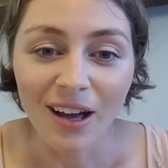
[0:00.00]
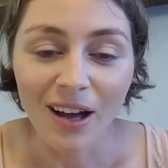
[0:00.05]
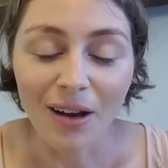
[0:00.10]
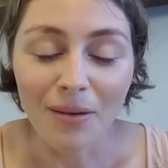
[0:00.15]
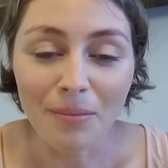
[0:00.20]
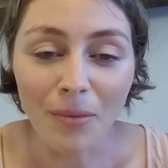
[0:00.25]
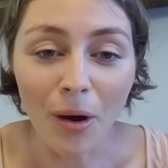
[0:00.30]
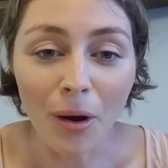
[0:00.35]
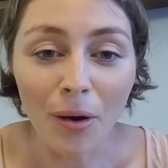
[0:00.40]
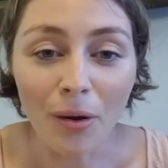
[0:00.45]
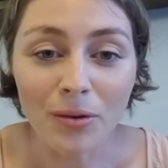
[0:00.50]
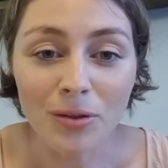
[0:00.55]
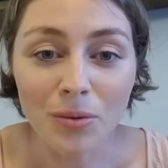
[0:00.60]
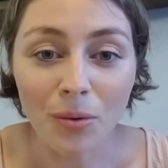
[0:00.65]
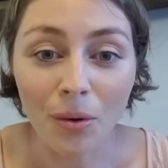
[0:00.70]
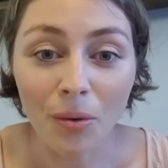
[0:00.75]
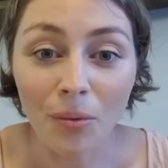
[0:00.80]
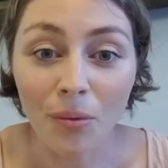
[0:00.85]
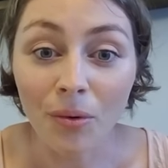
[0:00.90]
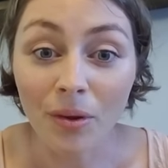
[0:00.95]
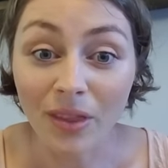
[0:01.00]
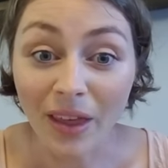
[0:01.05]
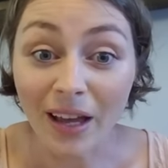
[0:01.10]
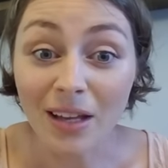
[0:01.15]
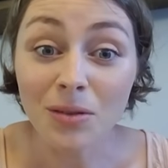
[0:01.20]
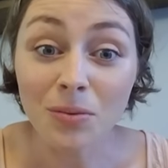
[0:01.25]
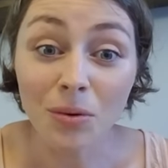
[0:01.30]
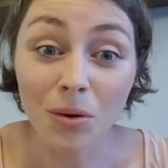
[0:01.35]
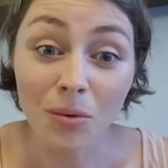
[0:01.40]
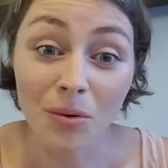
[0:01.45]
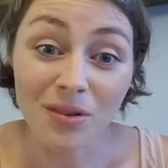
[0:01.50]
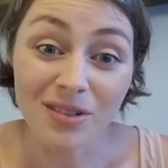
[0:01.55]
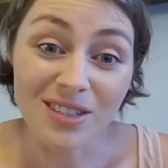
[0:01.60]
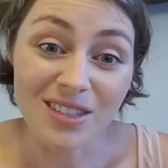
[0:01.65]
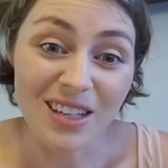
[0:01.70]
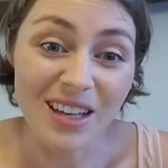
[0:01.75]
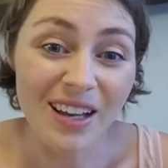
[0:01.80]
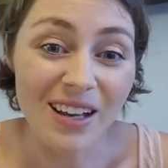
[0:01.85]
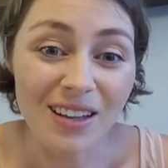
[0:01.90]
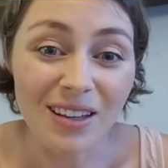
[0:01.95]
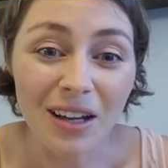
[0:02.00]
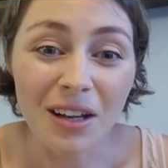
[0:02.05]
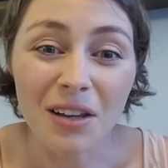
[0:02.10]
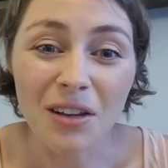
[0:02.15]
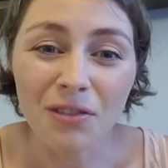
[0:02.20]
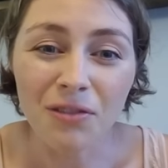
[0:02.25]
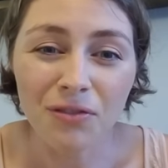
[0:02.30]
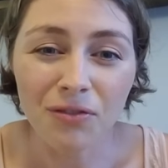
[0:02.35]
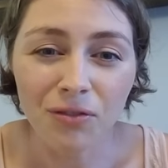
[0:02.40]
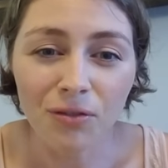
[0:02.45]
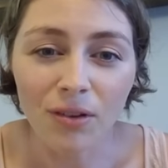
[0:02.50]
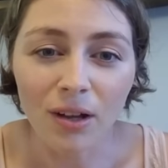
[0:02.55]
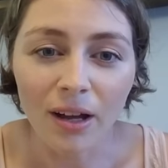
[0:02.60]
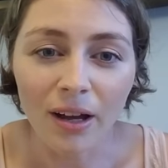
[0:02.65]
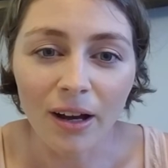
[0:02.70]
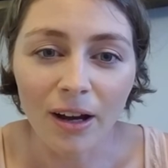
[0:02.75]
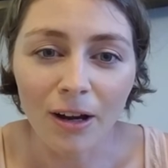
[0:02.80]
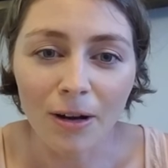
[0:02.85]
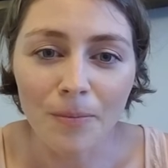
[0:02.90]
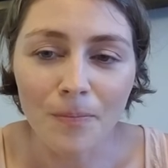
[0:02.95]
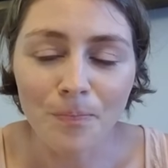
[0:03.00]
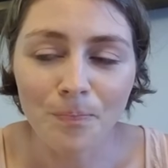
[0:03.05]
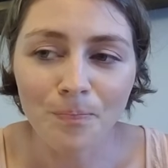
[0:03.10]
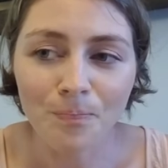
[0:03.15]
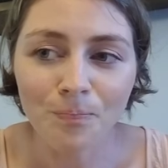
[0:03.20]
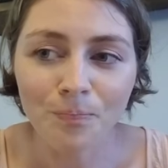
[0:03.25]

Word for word: modes, where that's where we're seeing a lot of the um,